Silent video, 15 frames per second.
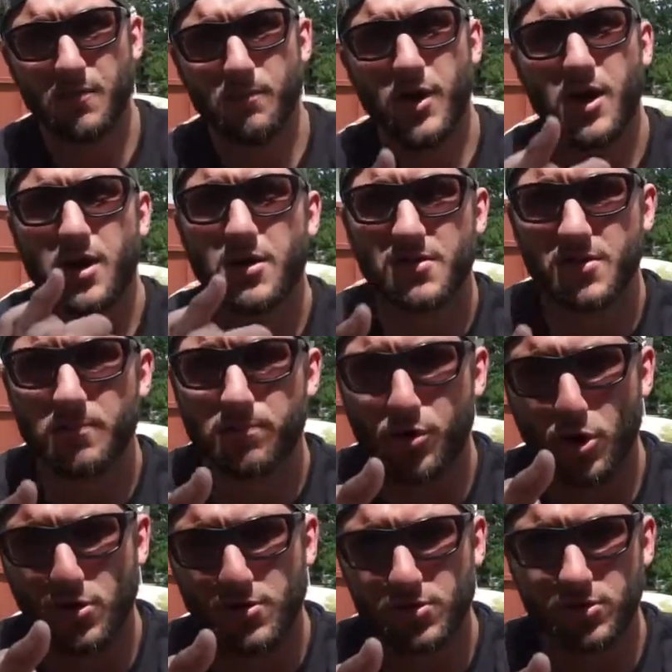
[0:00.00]
But on some
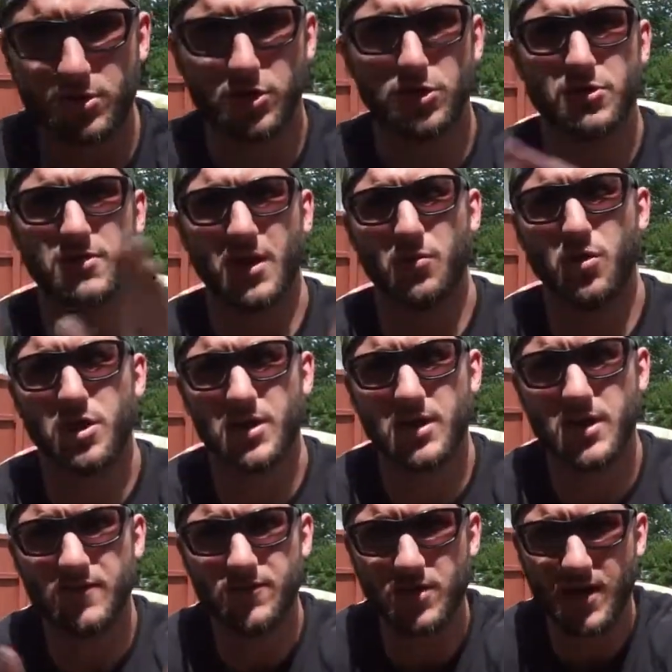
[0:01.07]
personal news, I wanted to
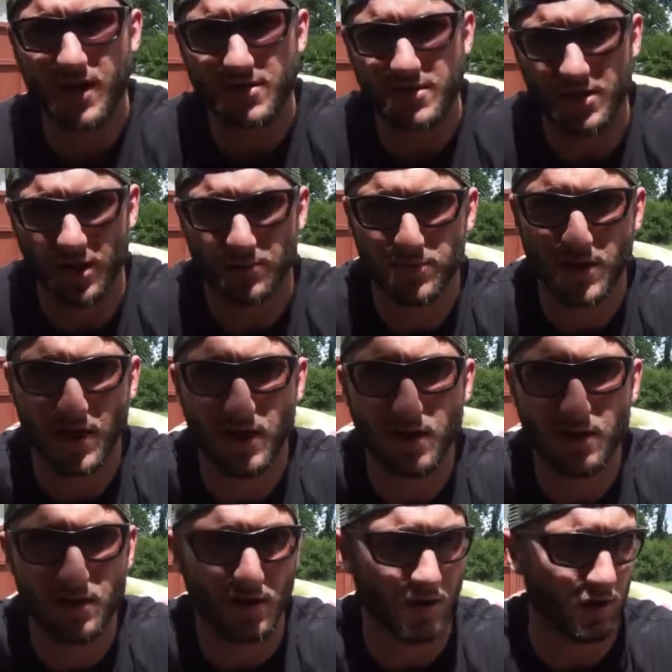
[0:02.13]
give you guys an update
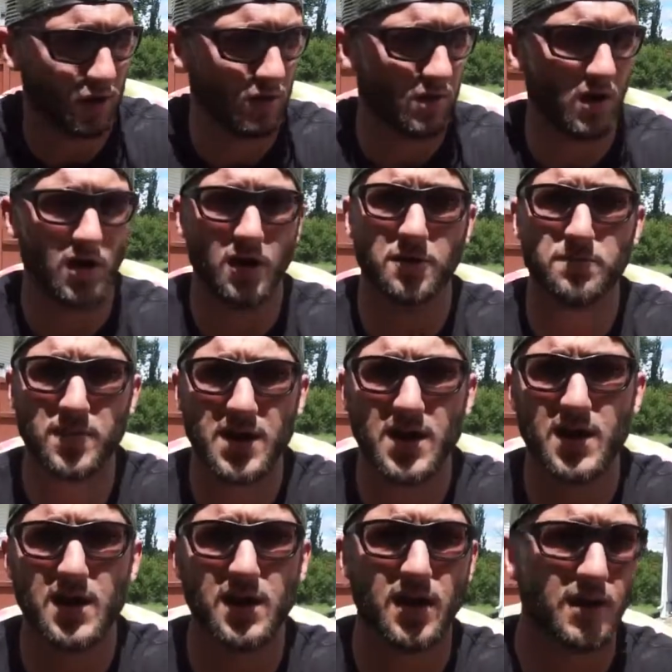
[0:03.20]
uh, on
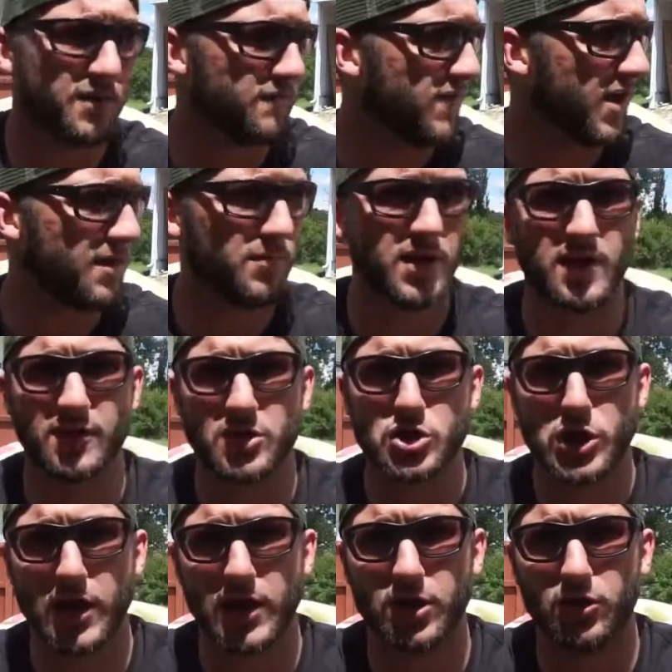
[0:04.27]
me and the family and the
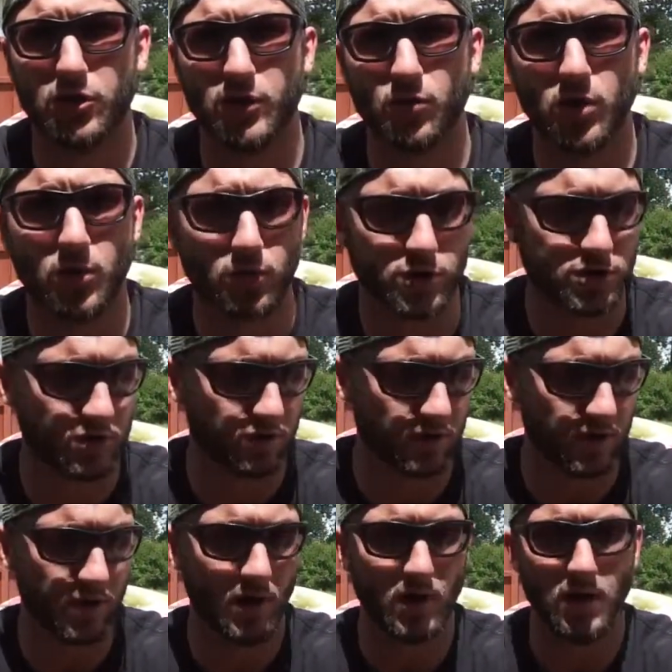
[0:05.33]
channel and what we're
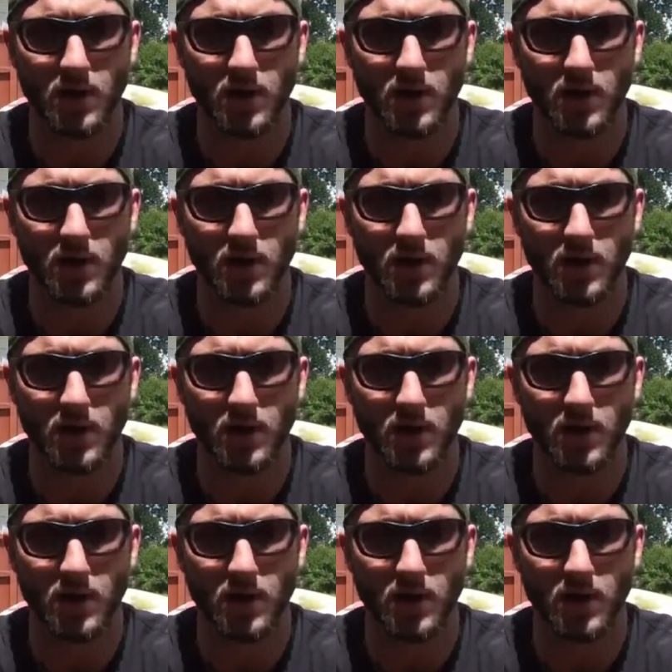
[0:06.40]
doing.